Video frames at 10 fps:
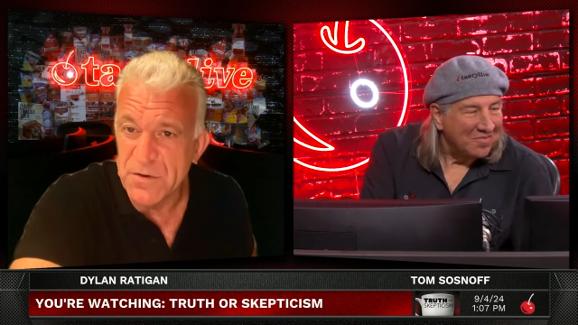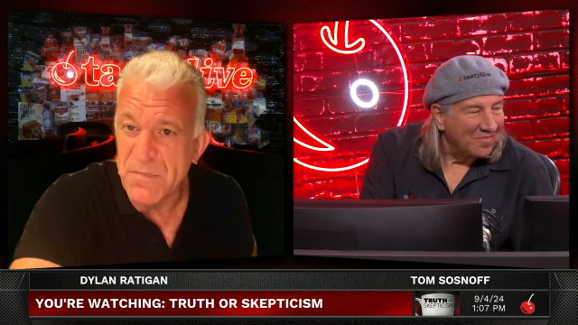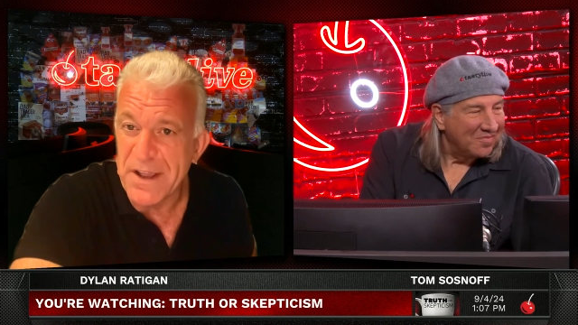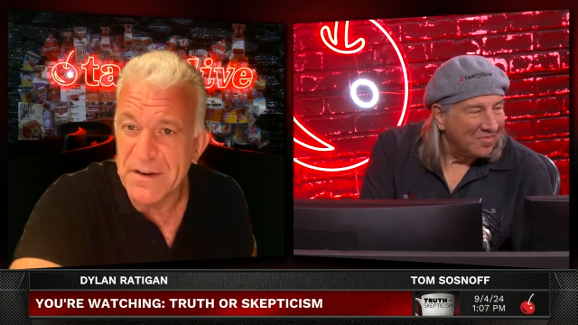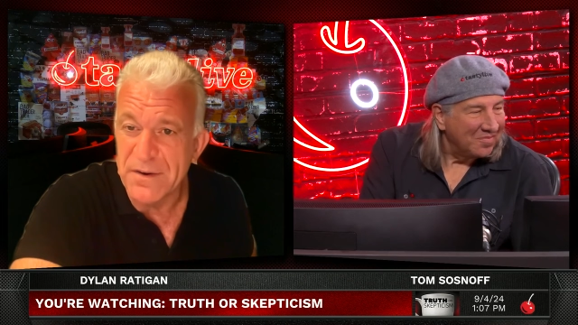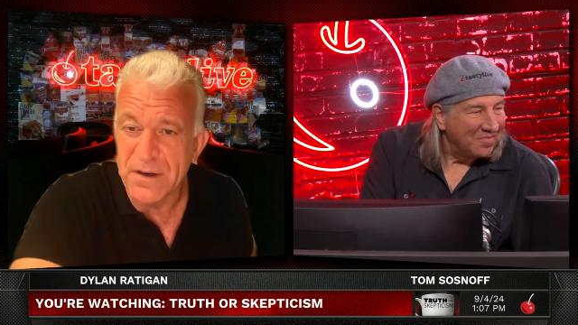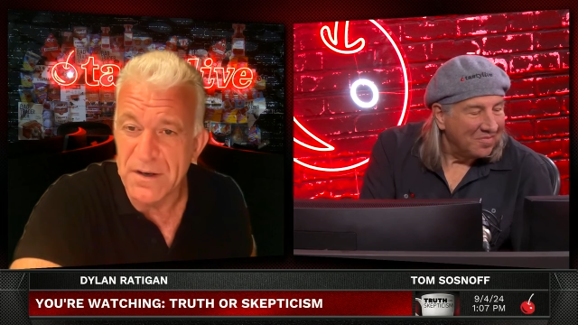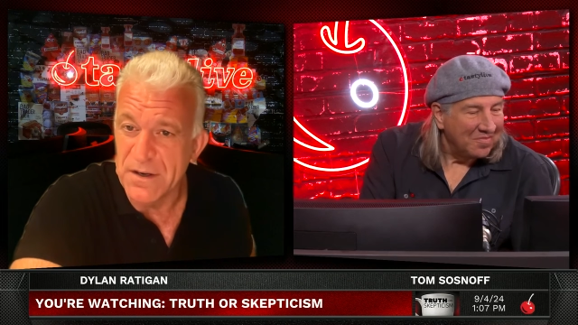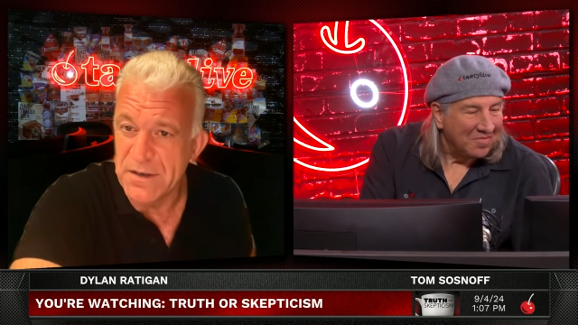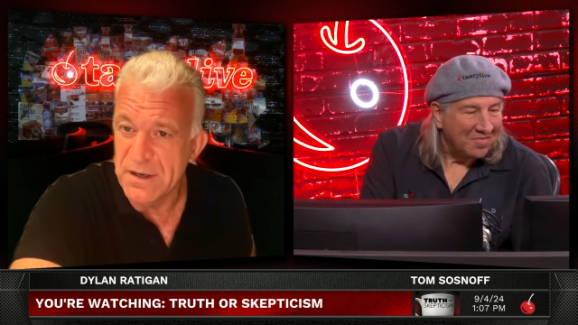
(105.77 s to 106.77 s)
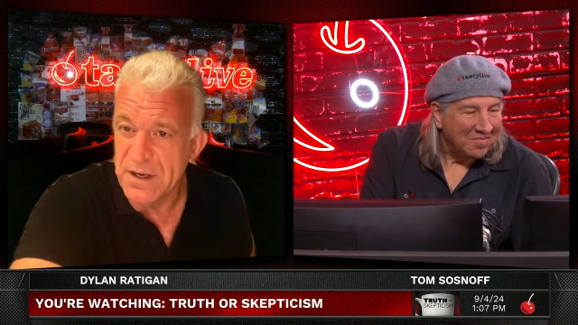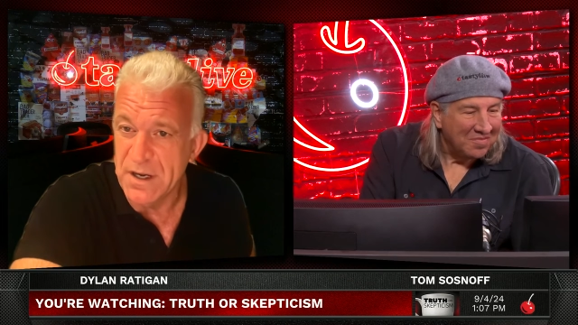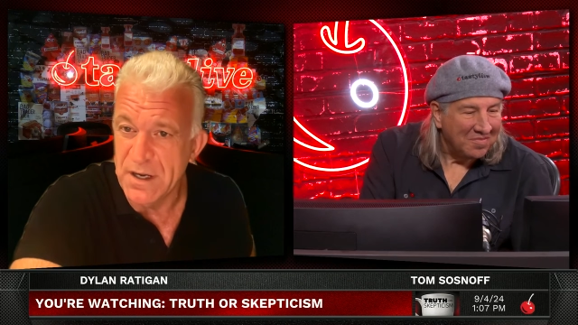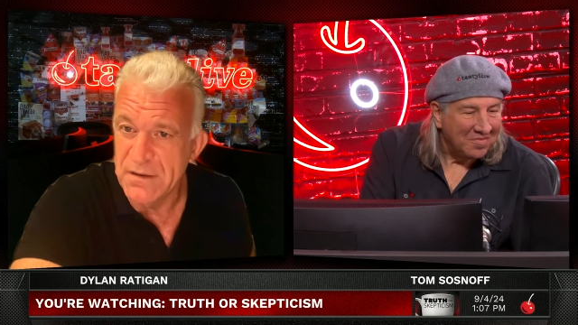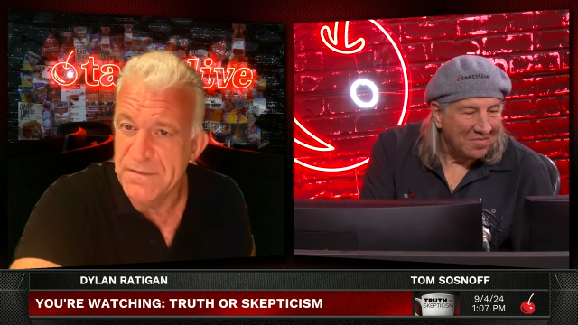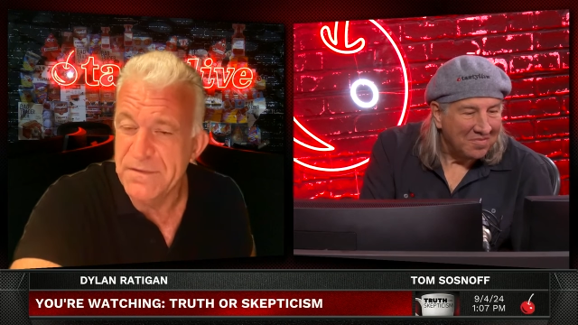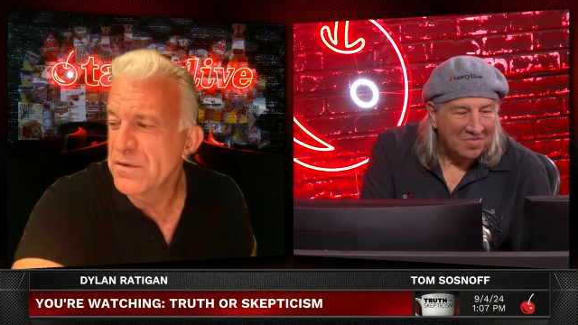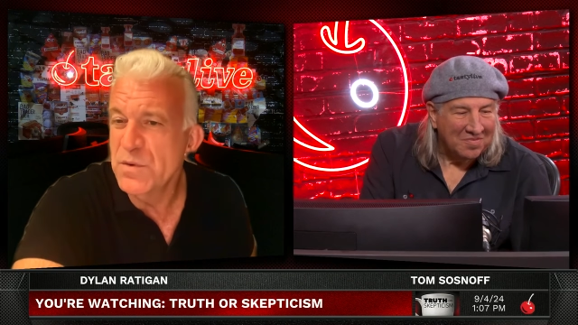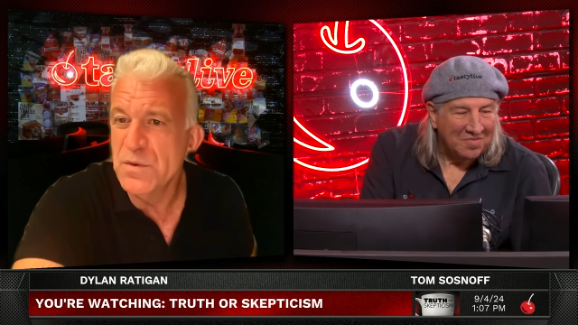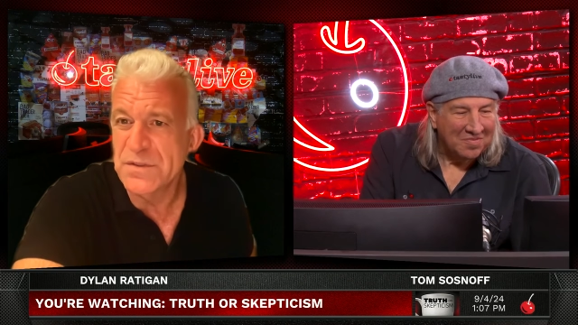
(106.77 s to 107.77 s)
Speaker 1: you might have heard of
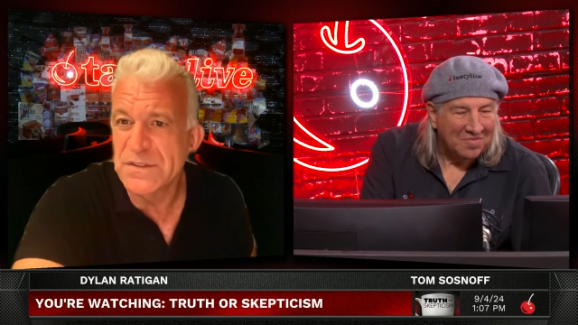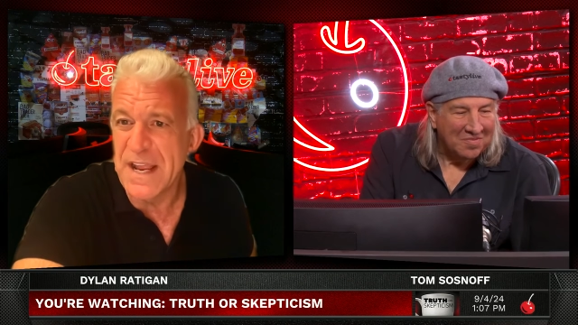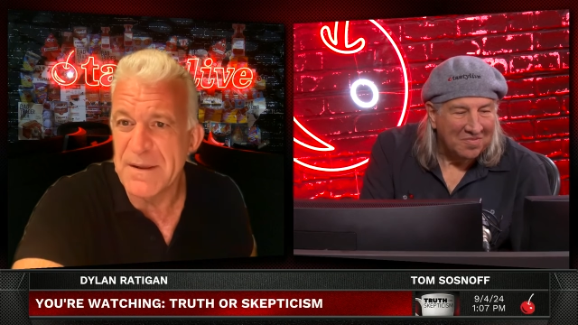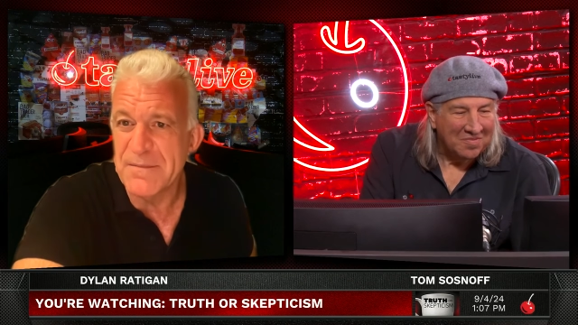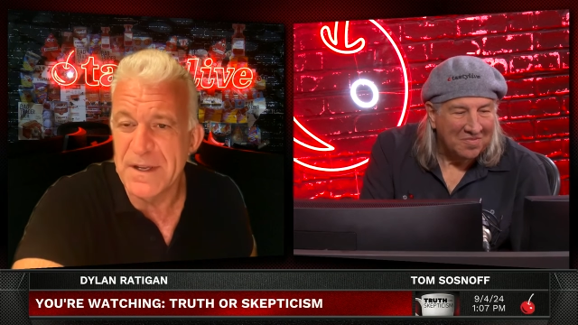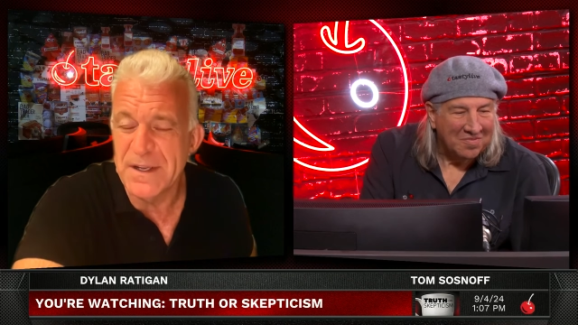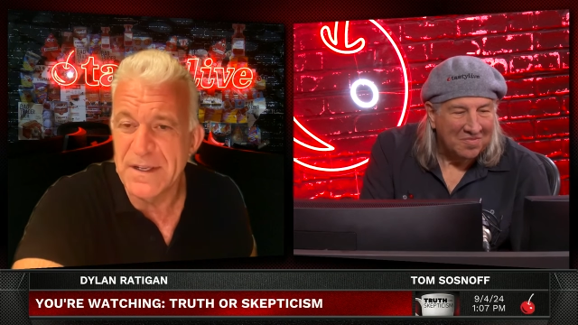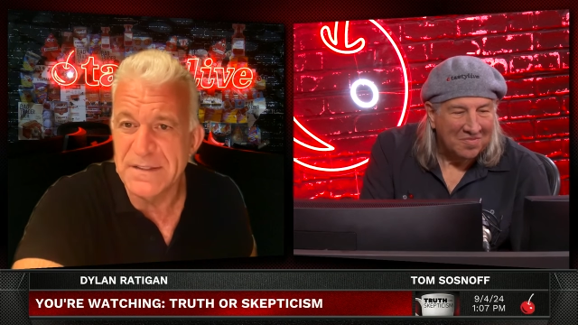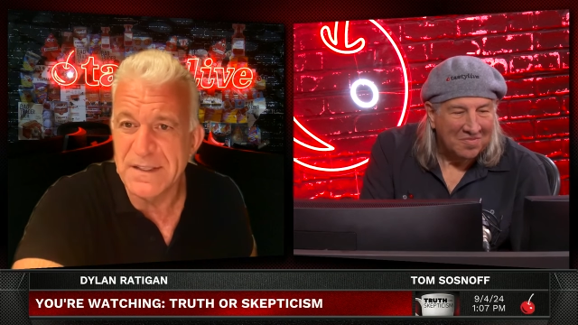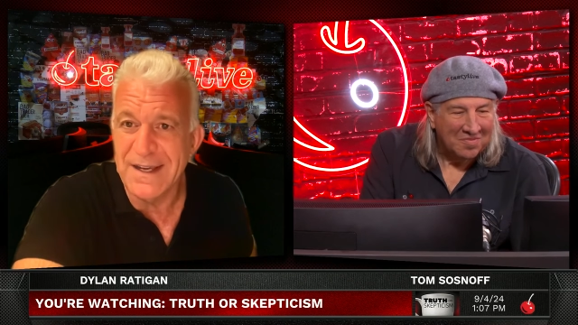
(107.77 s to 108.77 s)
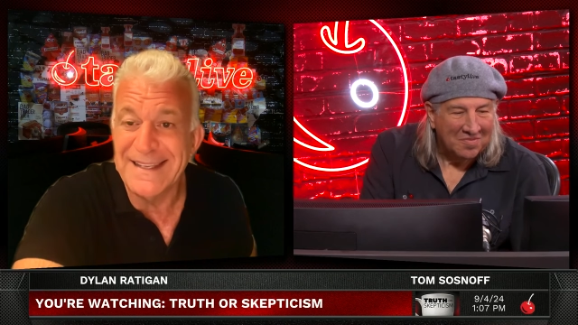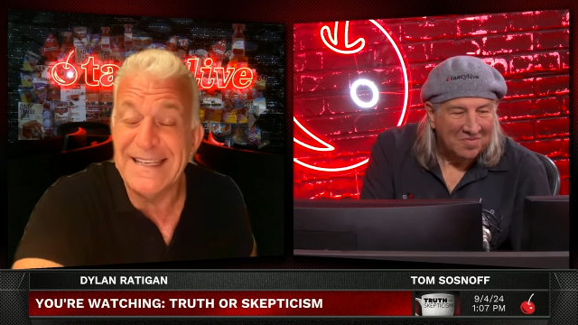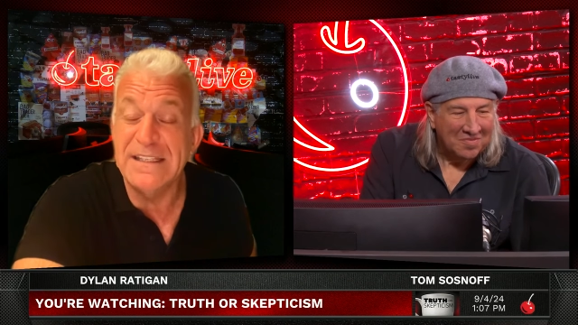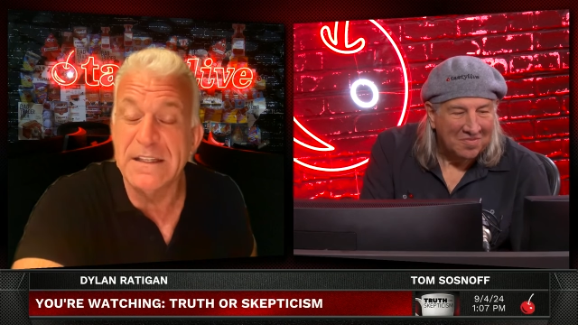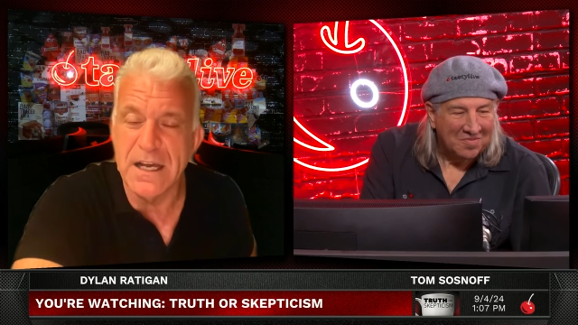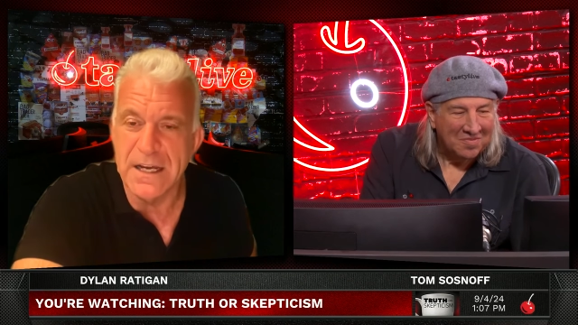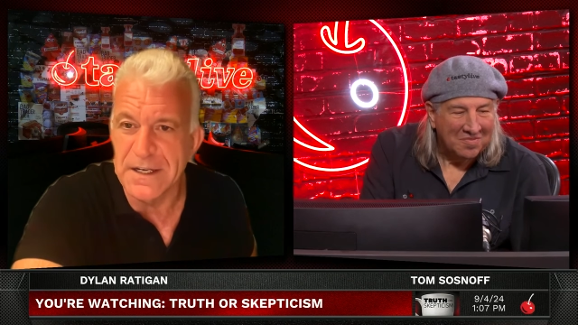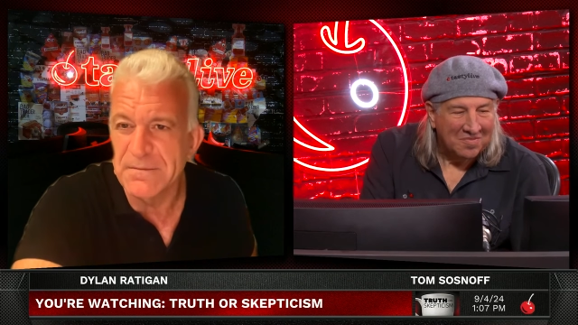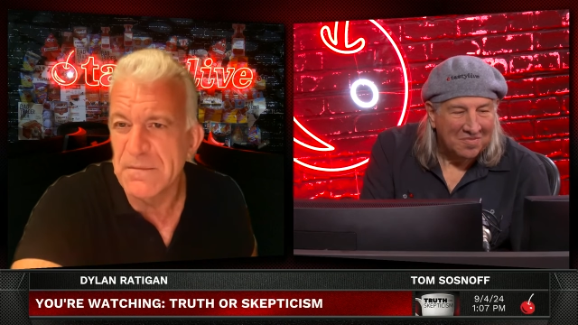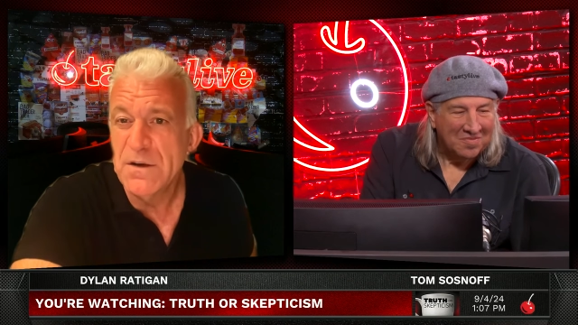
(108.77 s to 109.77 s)
whose name is uh,
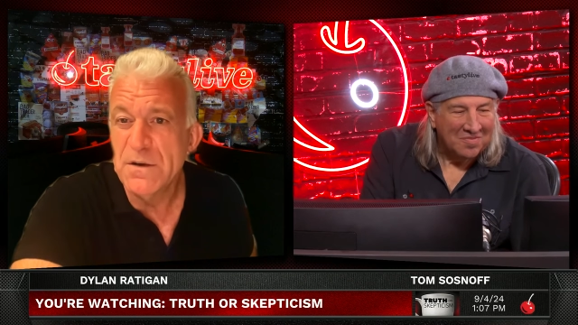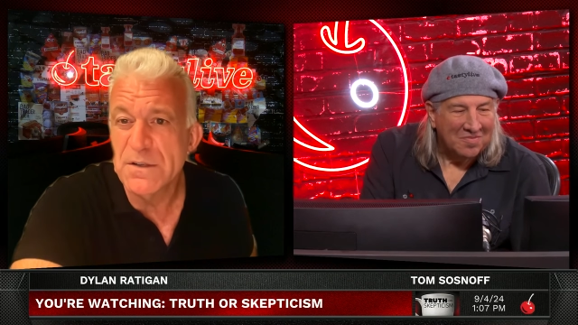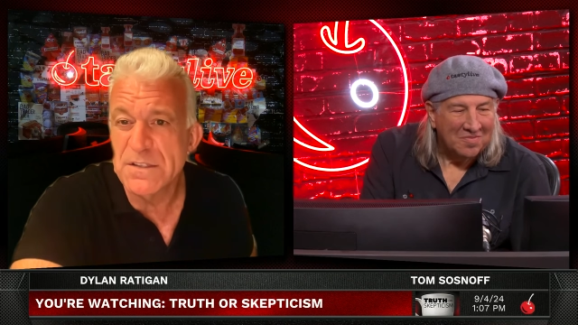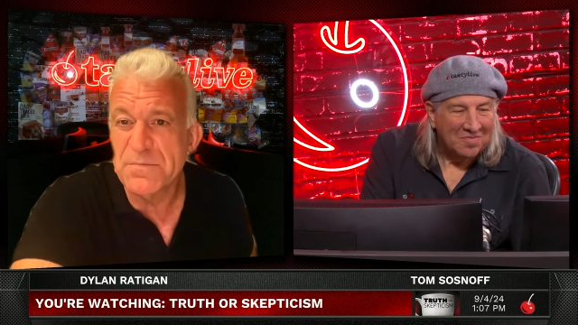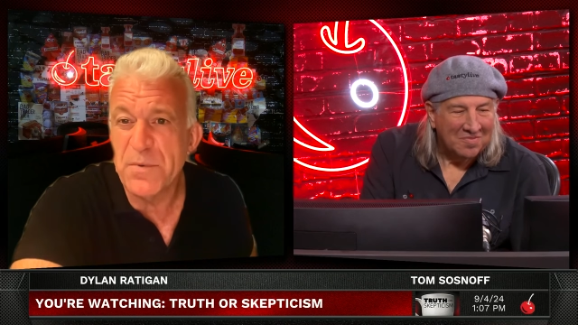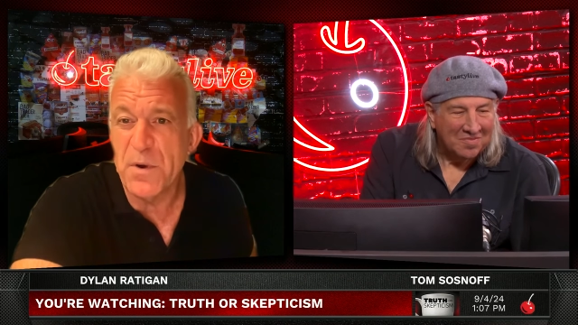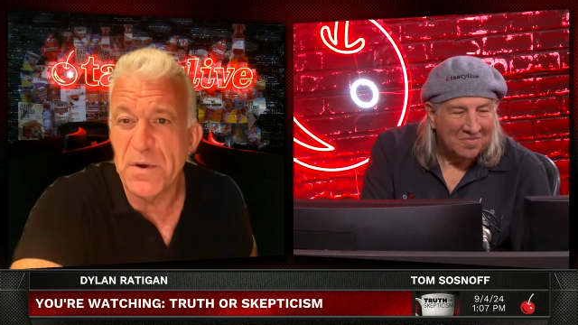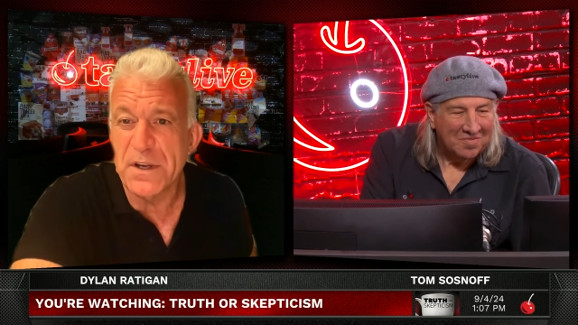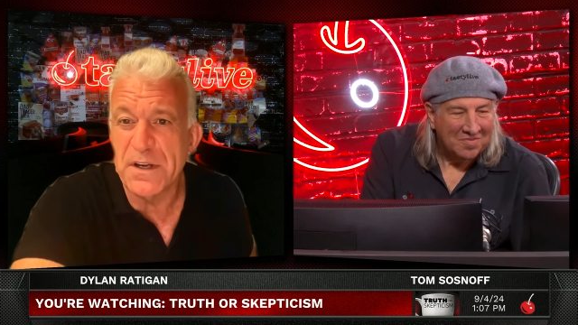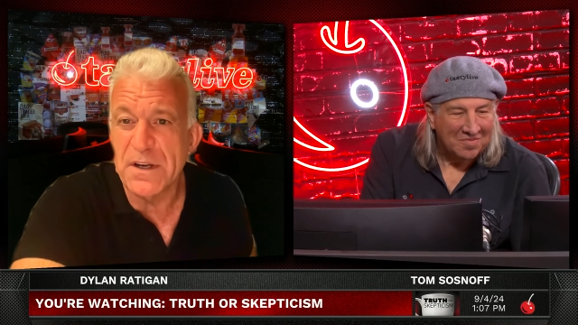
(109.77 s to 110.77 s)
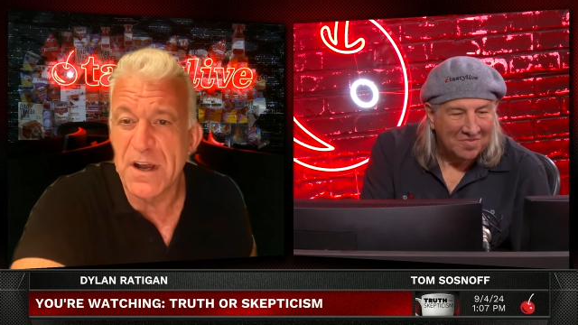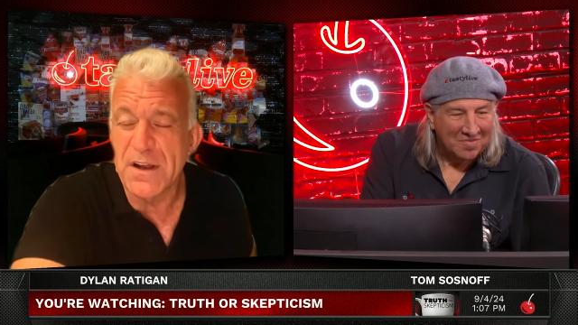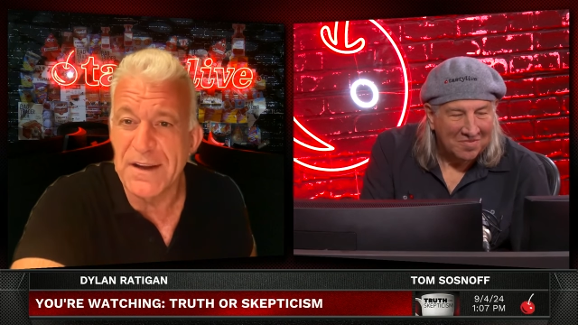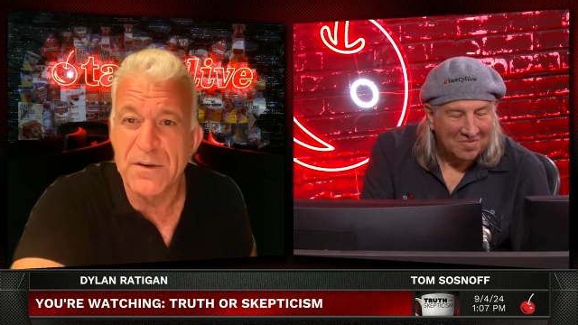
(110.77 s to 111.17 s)
Elon, who has spoken at